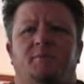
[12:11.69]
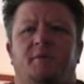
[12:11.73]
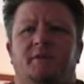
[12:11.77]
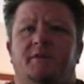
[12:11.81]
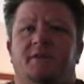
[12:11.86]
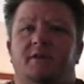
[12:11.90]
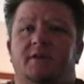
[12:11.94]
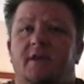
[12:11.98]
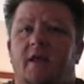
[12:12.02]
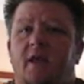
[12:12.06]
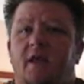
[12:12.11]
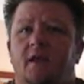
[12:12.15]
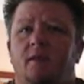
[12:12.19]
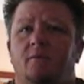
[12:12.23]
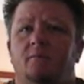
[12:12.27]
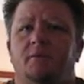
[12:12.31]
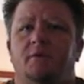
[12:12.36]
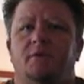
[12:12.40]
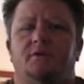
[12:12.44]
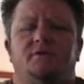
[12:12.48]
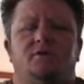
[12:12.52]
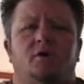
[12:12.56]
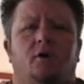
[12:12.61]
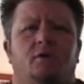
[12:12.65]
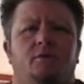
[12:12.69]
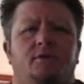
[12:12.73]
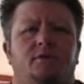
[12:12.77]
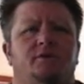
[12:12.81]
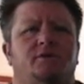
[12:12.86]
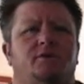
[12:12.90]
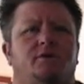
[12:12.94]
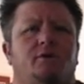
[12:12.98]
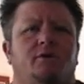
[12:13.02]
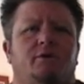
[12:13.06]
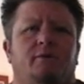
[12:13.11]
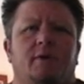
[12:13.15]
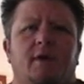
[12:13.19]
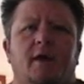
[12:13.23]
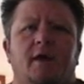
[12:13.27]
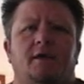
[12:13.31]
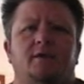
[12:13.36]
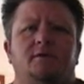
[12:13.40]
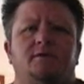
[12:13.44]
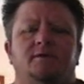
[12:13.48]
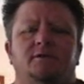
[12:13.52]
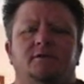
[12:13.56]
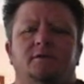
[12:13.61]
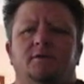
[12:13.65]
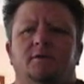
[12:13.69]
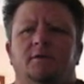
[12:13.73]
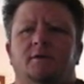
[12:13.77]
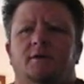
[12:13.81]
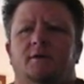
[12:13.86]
but the name is always correct.